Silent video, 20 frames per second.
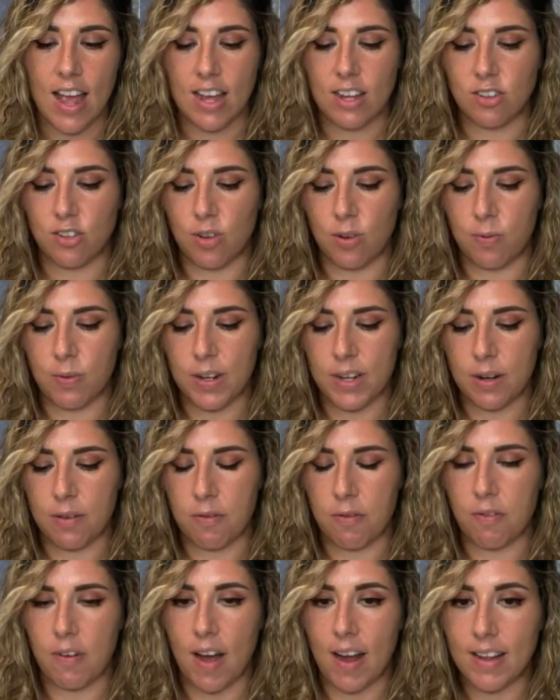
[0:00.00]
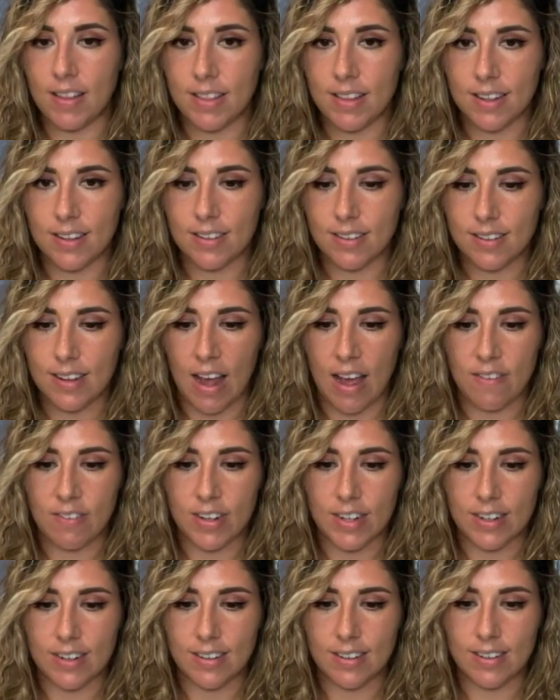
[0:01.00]
So if we can find this
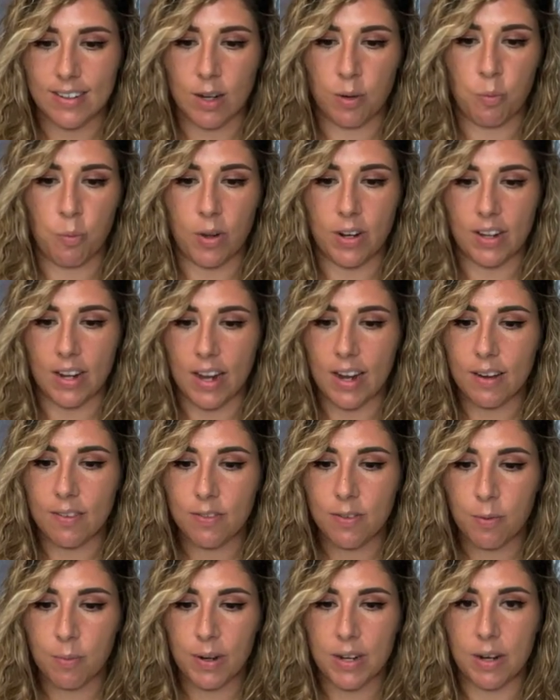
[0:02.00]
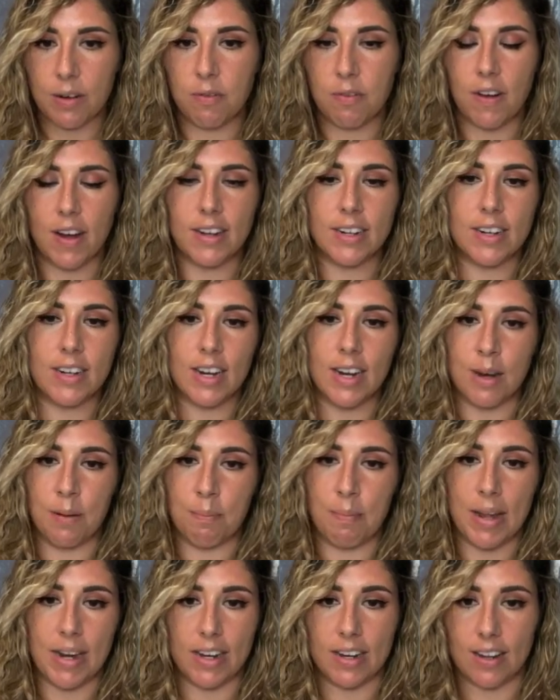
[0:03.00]
evidence in one life, we can find it
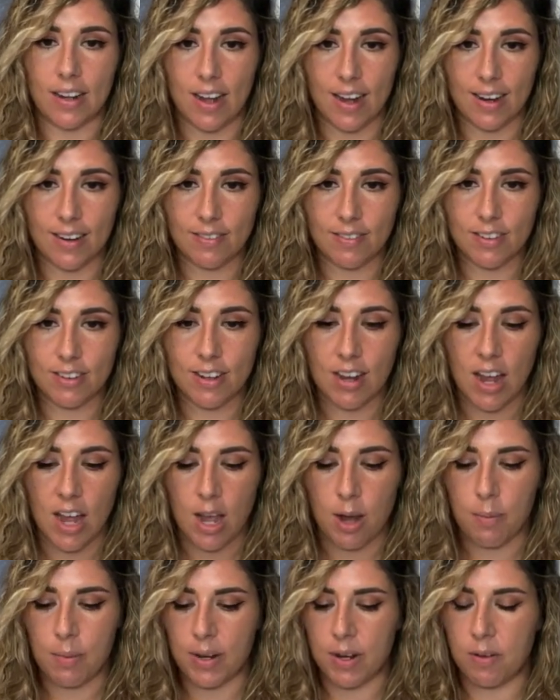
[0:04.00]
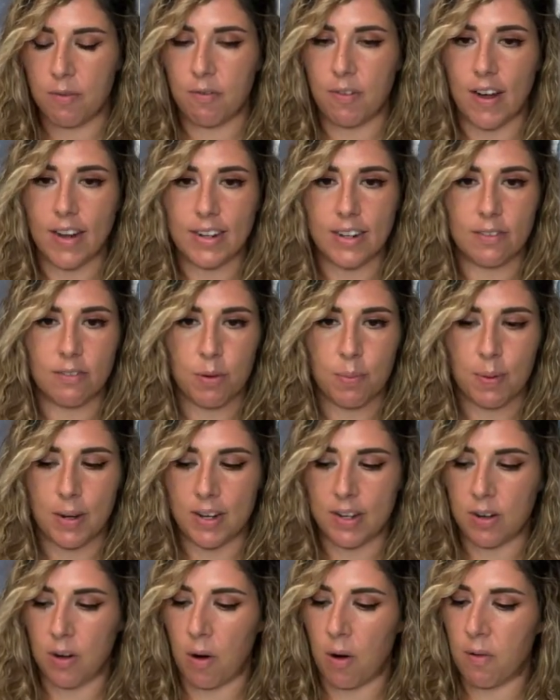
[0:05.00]
in many lives. We can find it
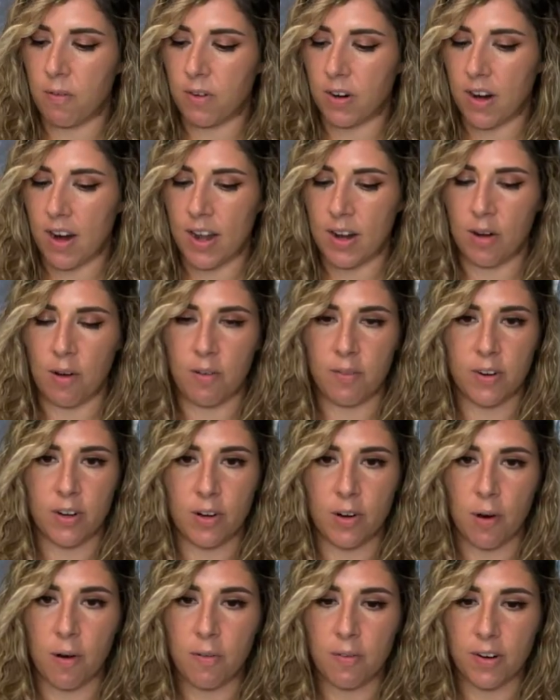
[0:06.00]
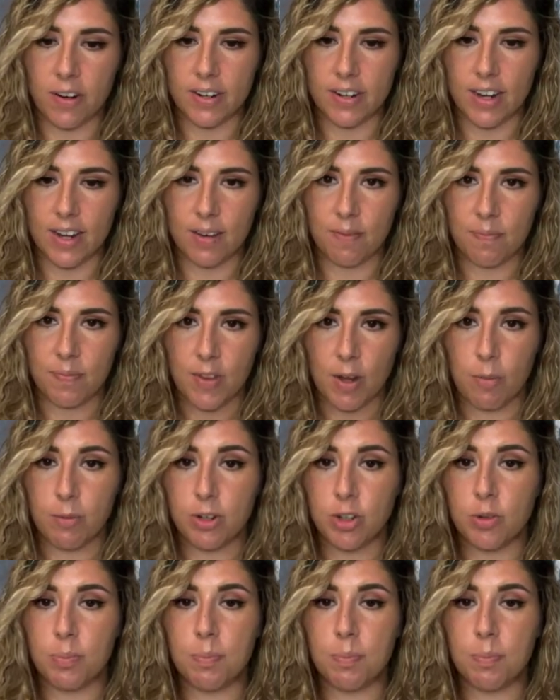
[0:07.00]
repeated over and over and over again, which